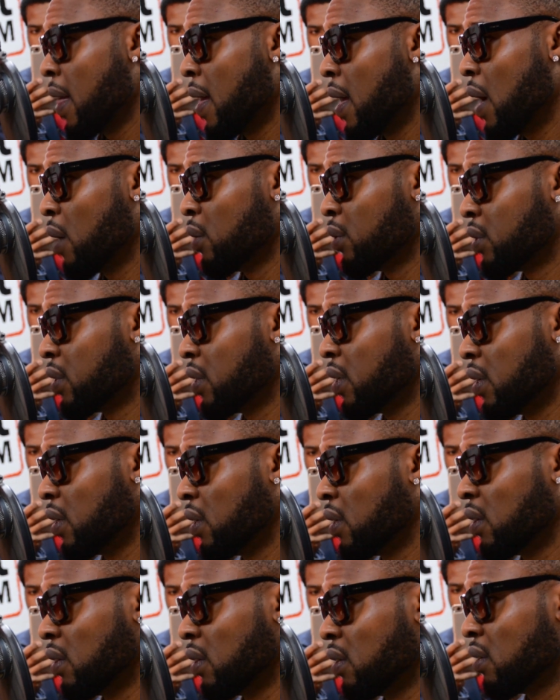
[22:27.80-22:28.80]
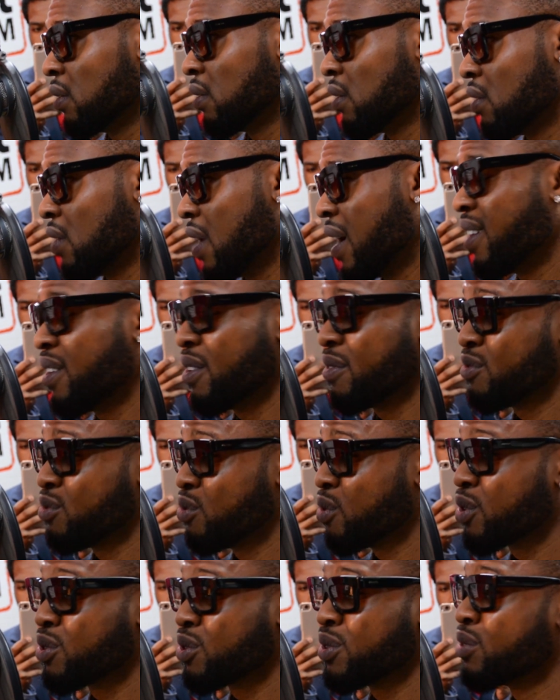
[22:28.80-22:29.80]
I would say I love to
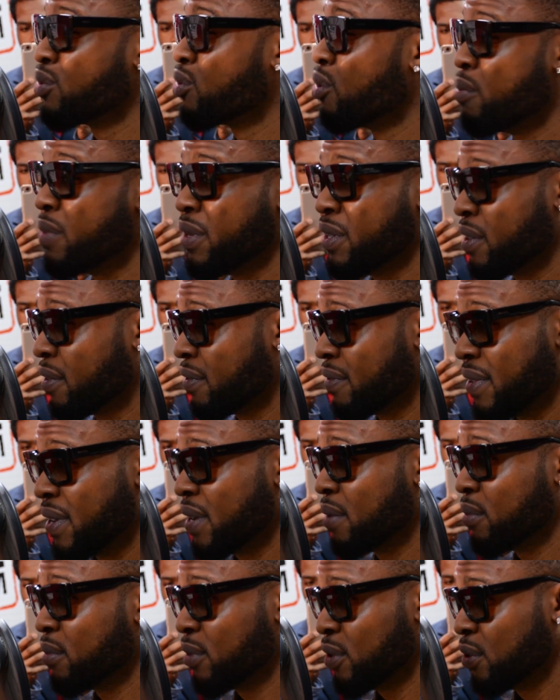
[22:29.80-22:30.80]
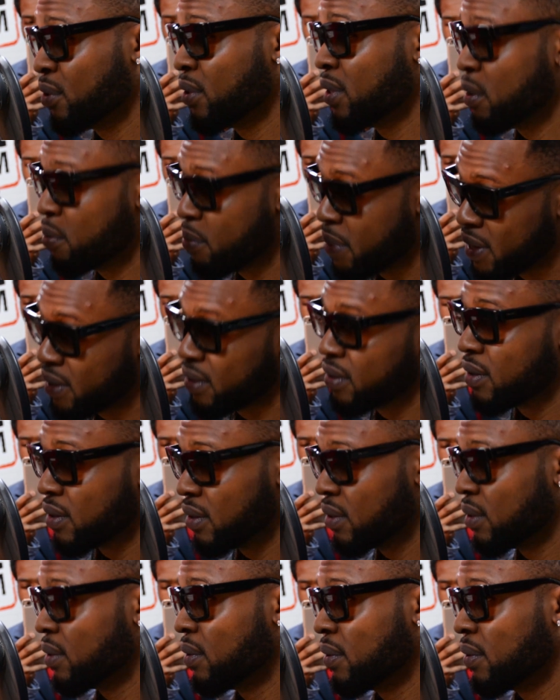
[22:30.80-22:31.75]
work with so many of them. It depends.